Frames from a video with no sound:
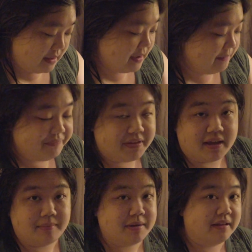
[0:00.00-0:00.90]
Yeah,
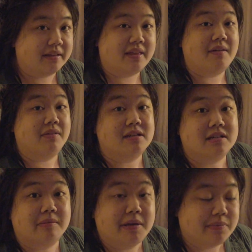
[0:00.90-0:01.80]
I mean, like they have a lot to
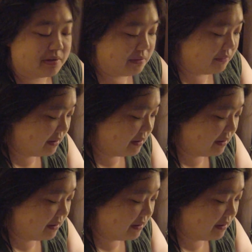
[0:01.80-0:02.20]
compete with over